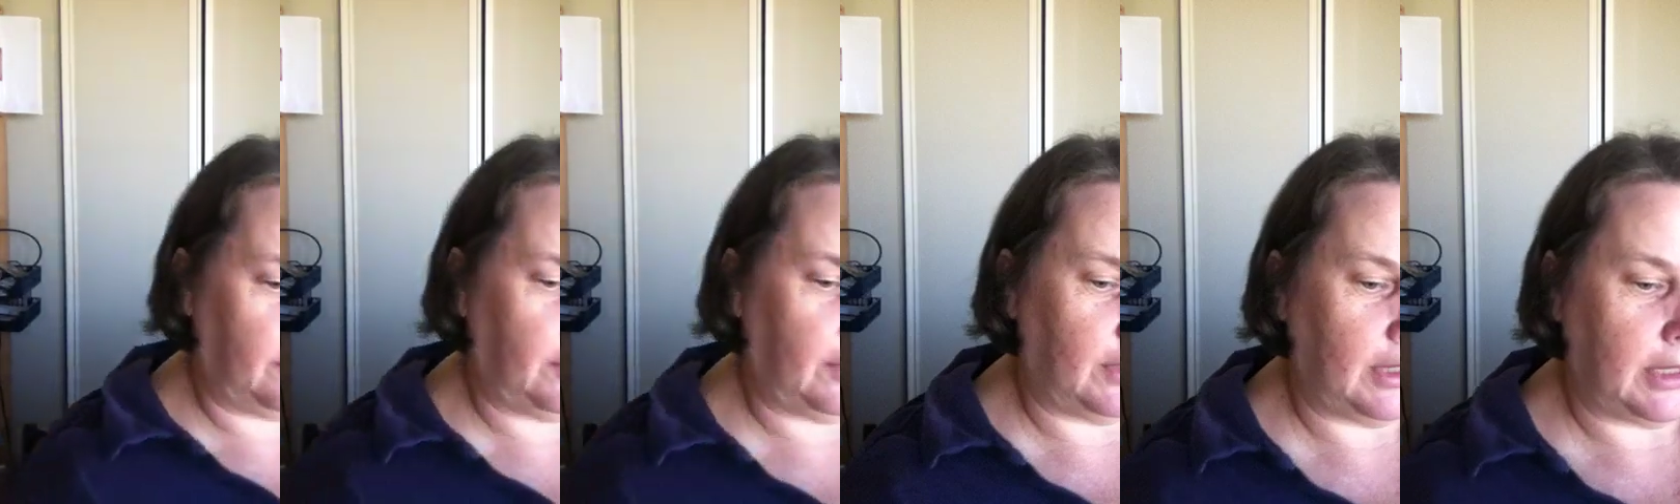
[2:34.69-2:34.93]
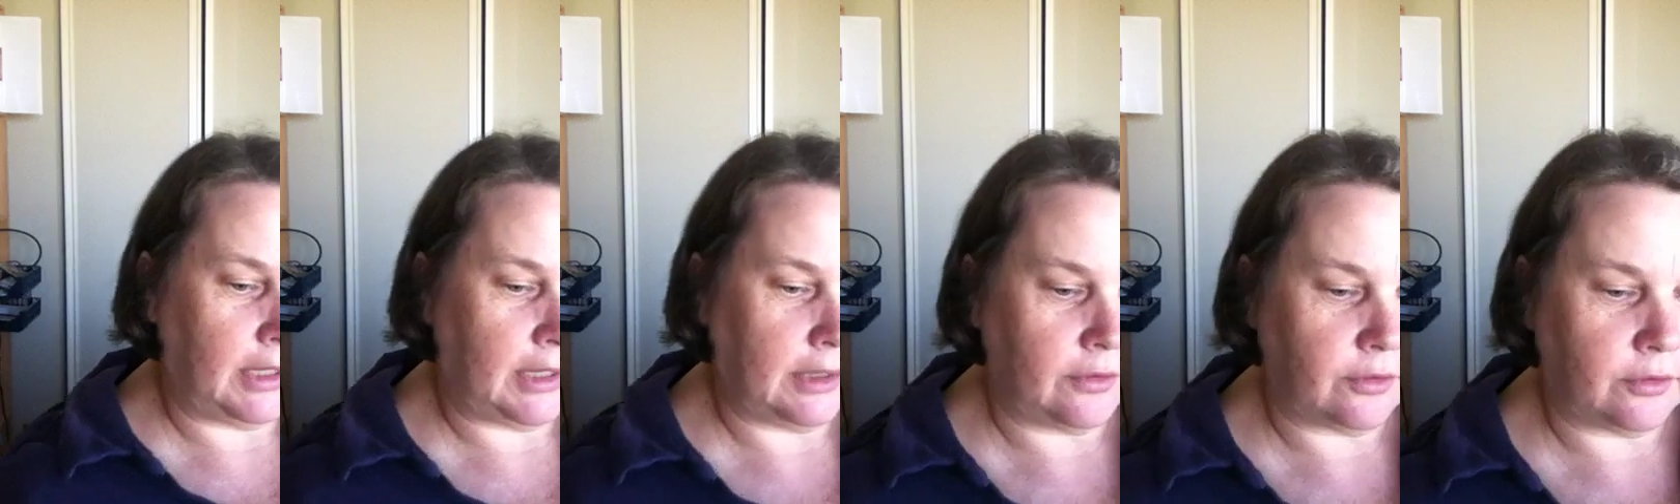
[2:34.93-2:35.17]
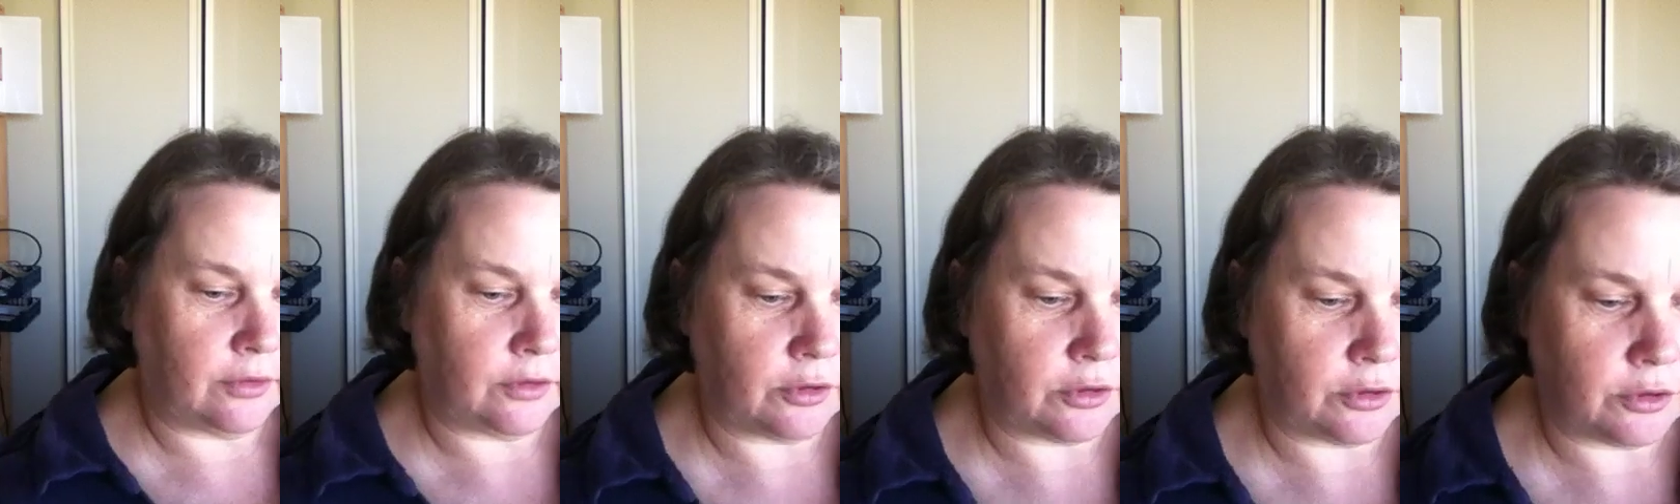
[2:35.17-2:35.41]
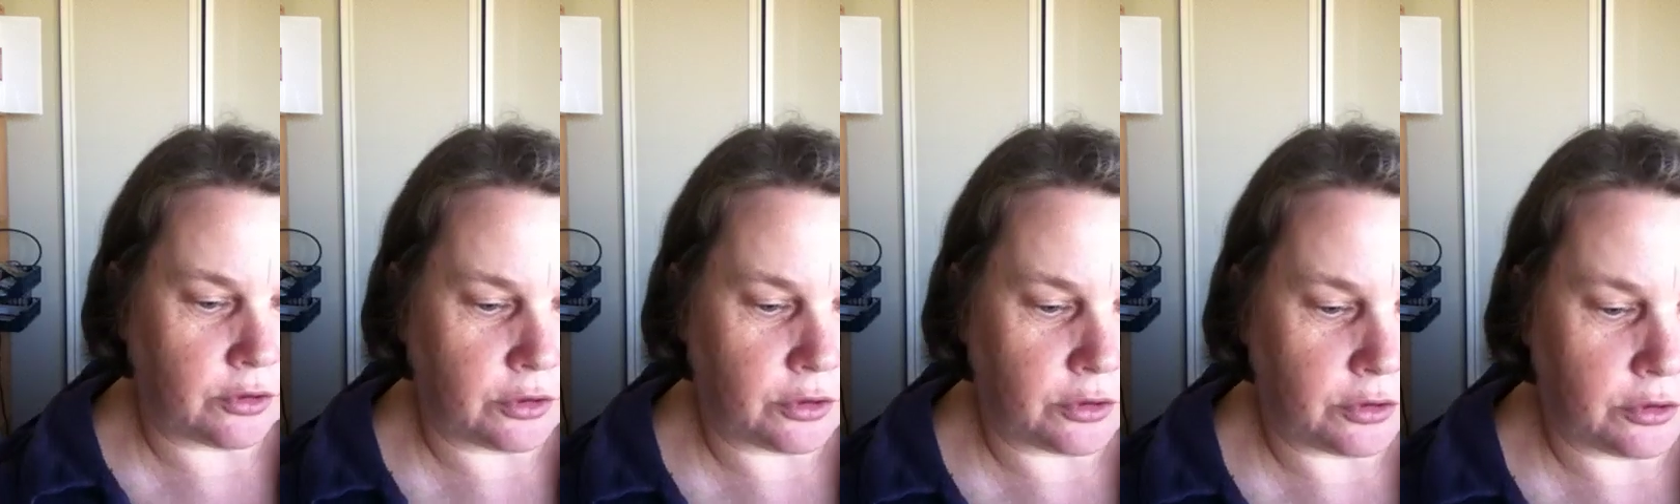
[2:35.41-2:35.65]
the next
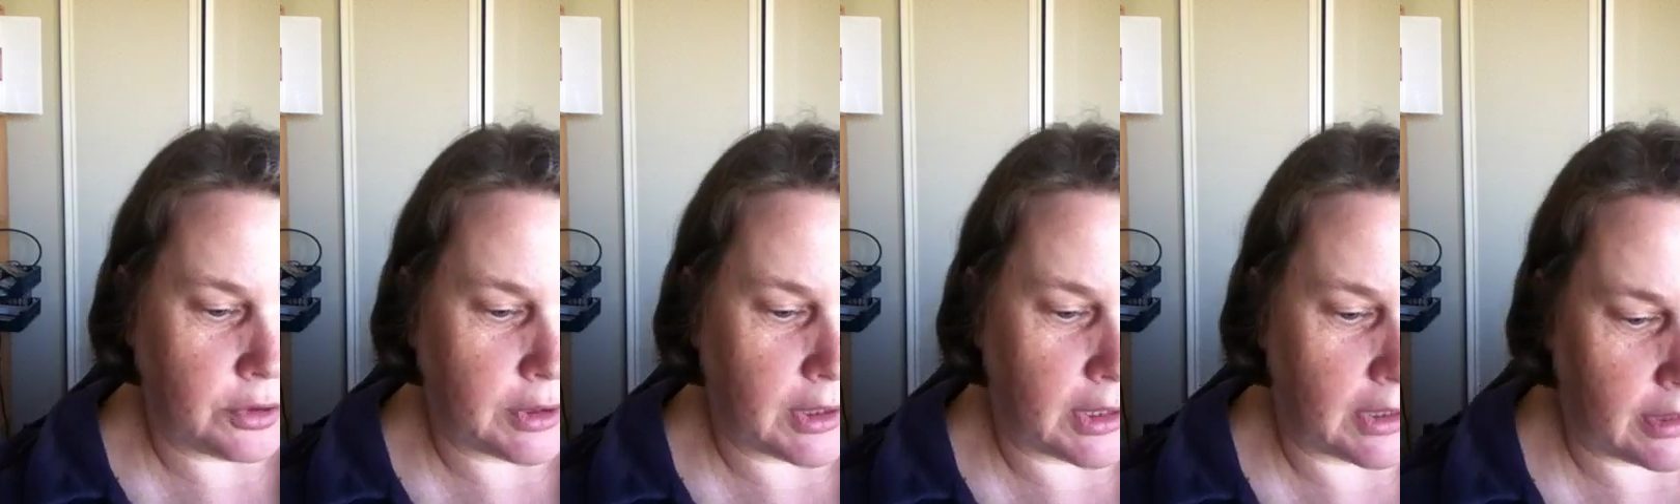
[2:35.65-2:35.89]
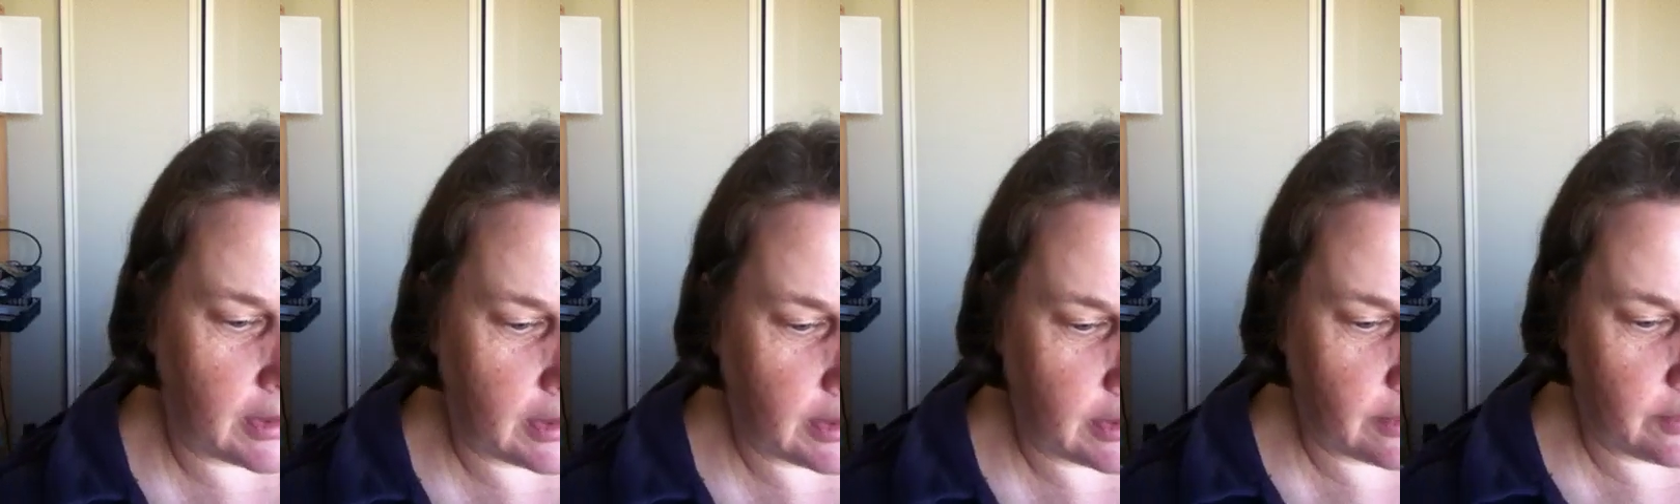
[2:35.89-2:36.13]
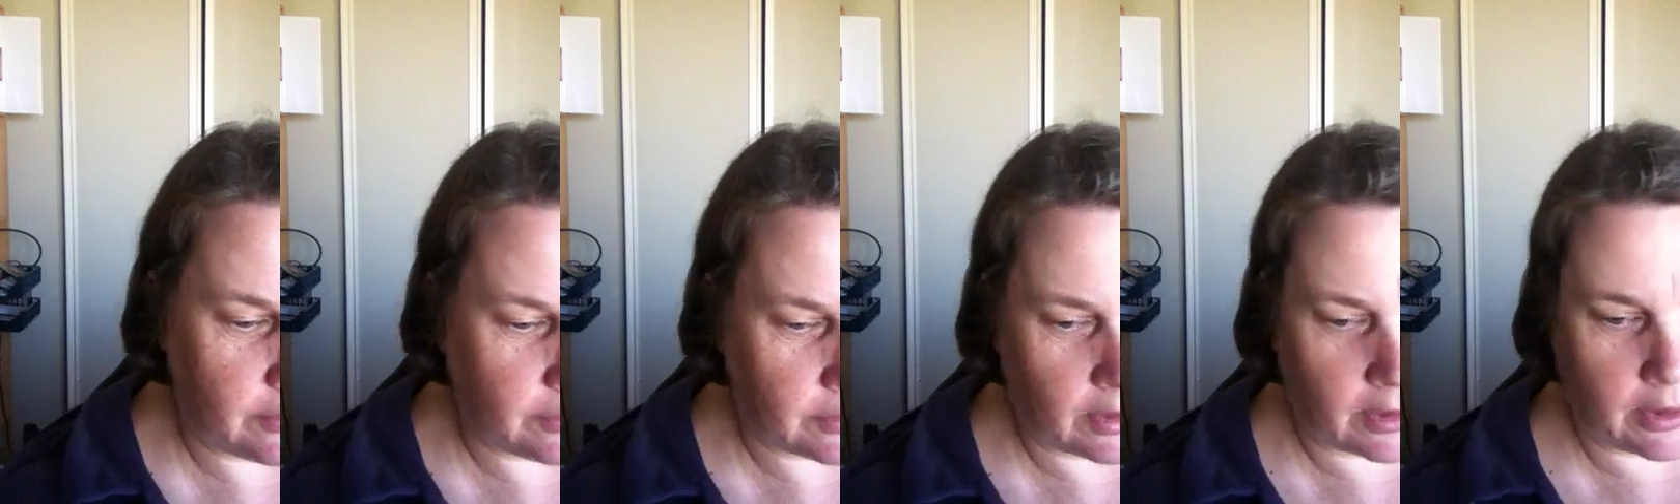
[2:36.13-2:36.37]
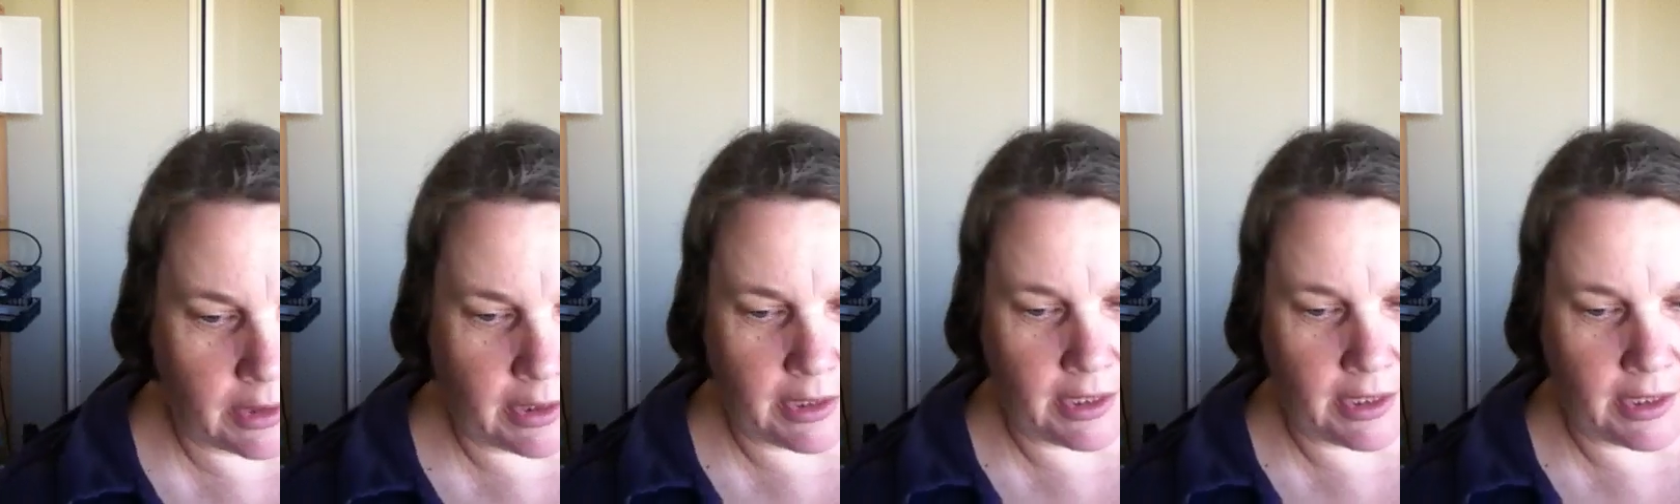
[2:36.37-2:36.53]
2 days I